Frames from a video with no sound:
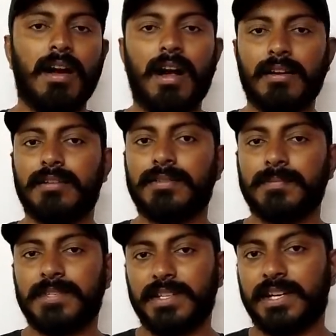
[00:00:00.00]

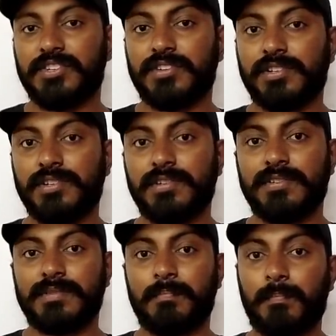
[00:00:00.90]
algorithms and data
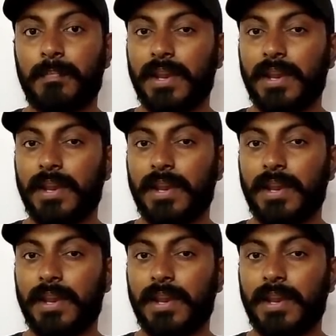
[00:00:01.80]
structures